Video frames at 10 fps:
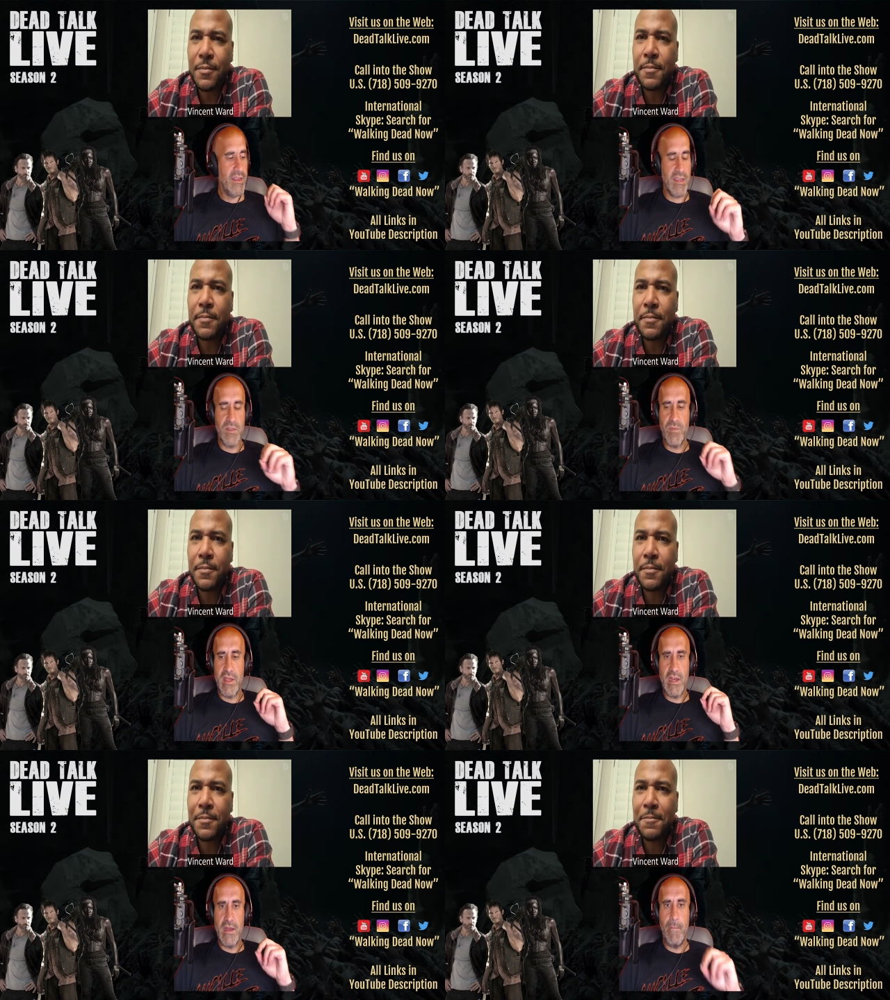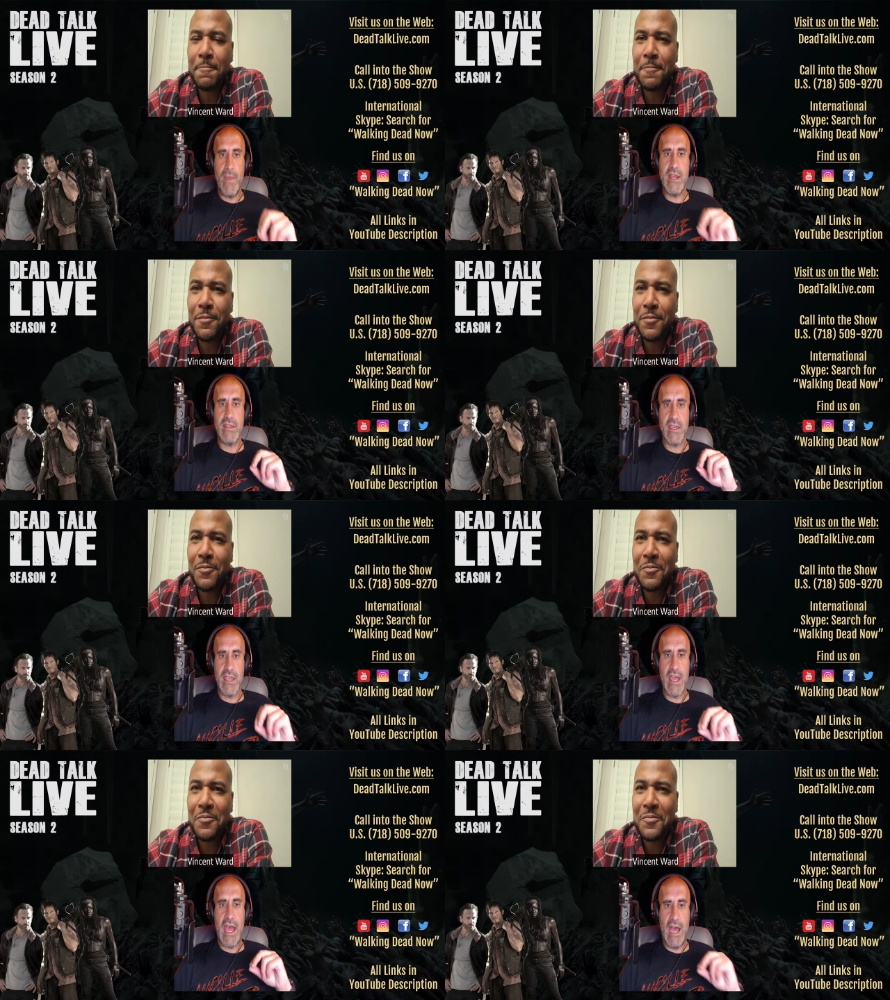Speaker 1: this has been an
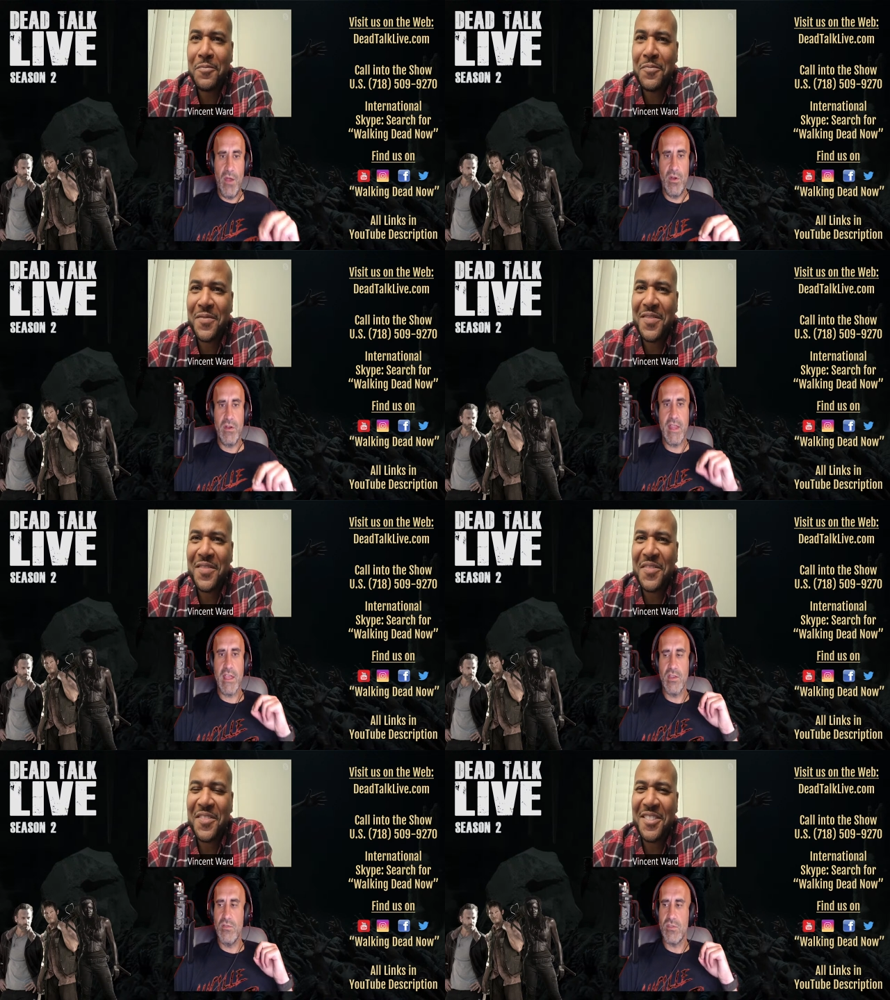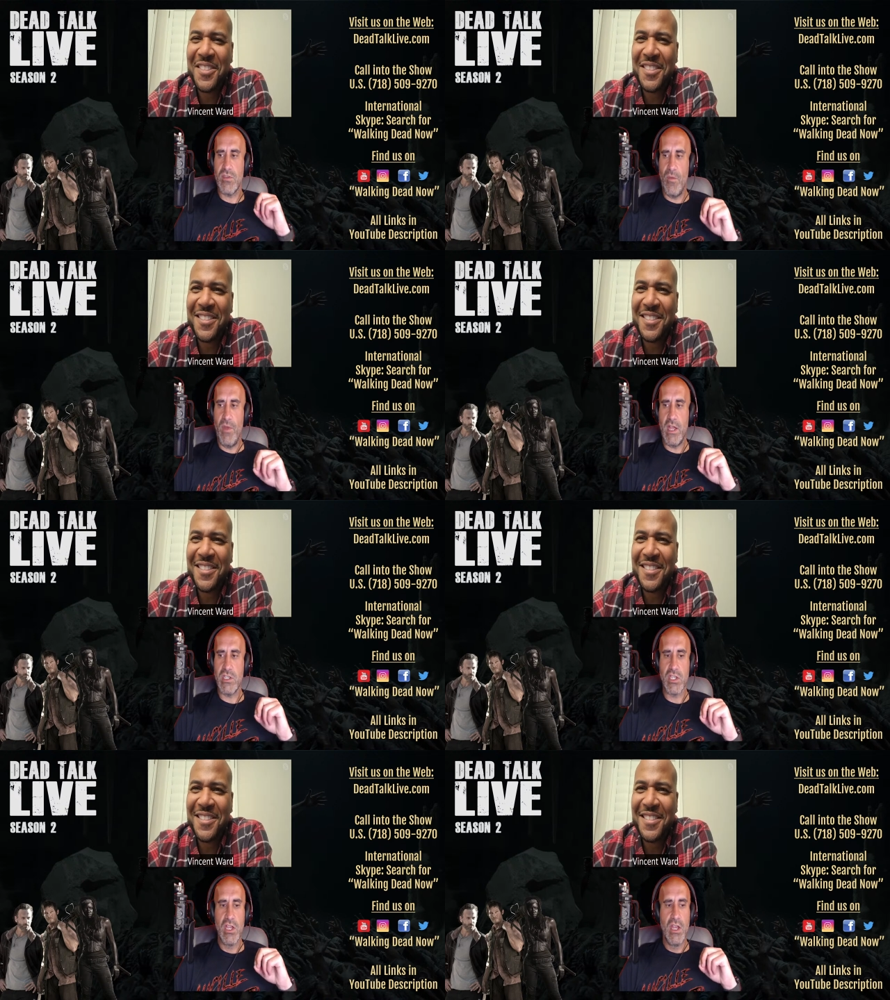amazing hour. Thank you so
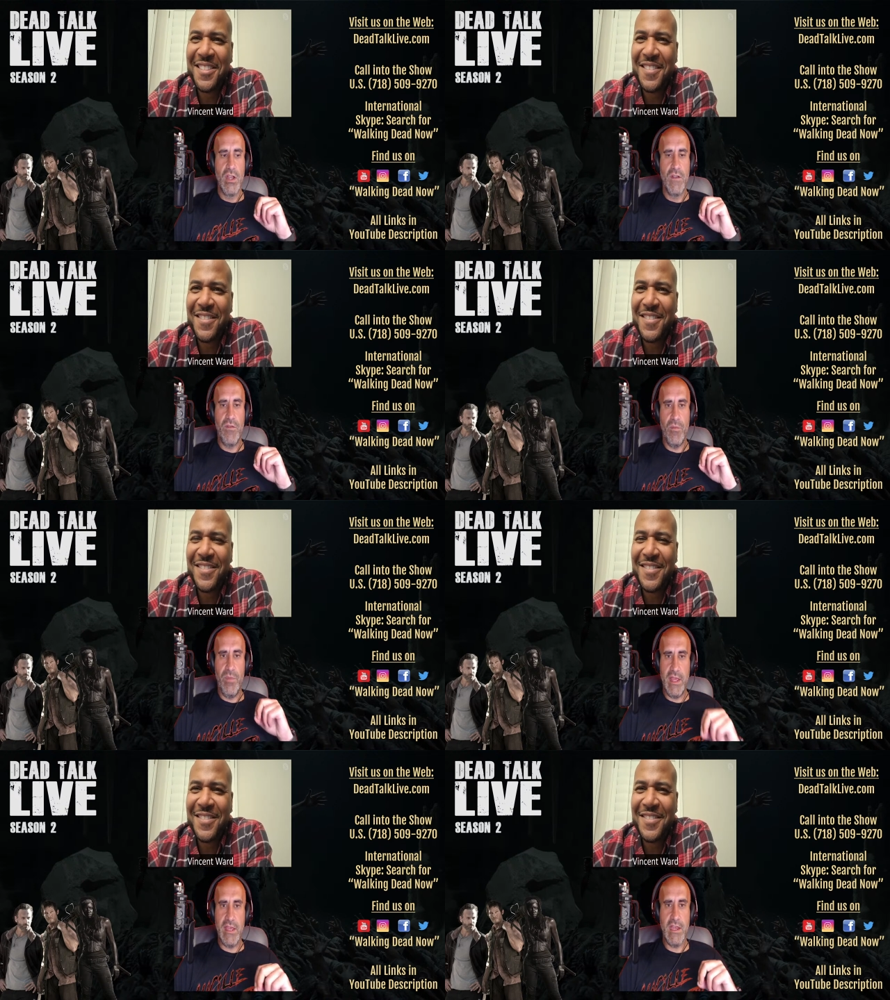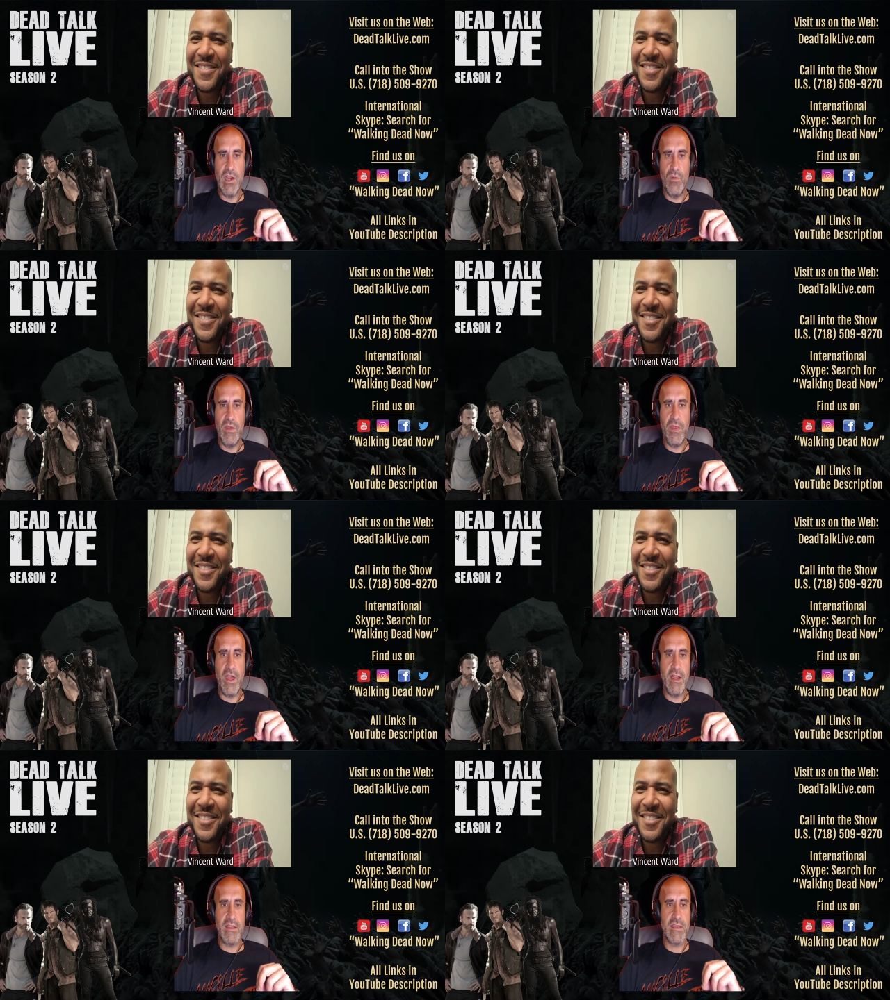much for being here with
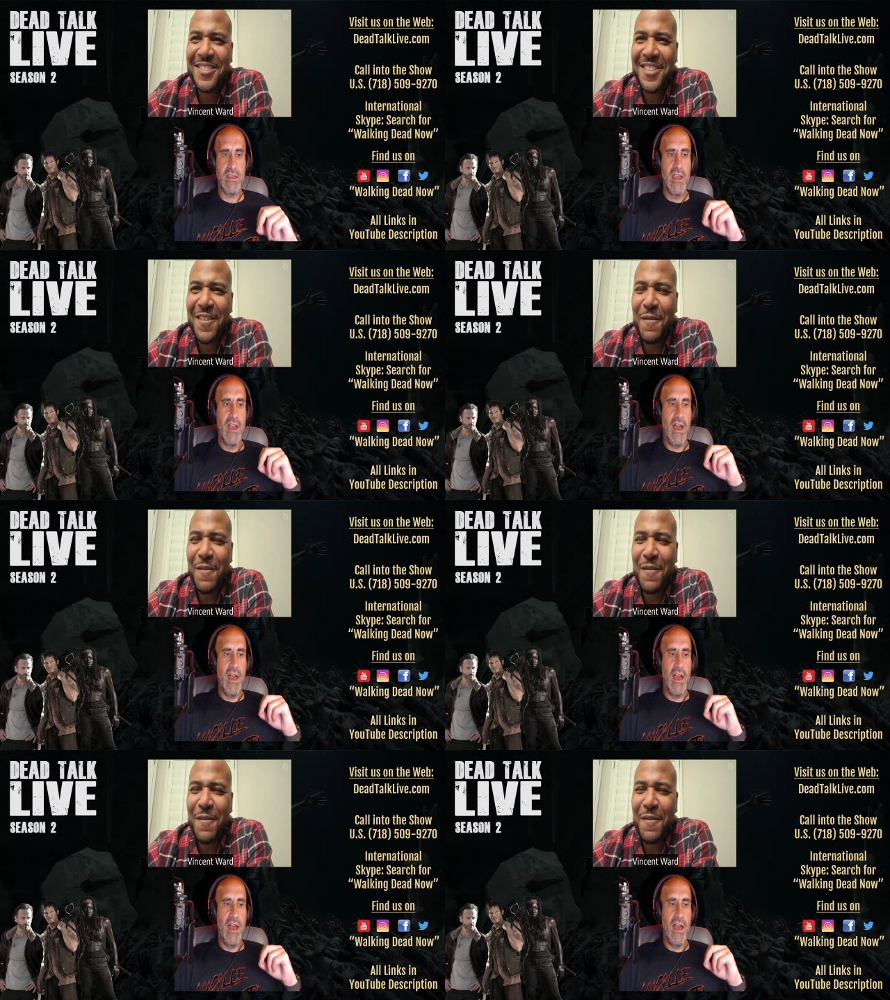us.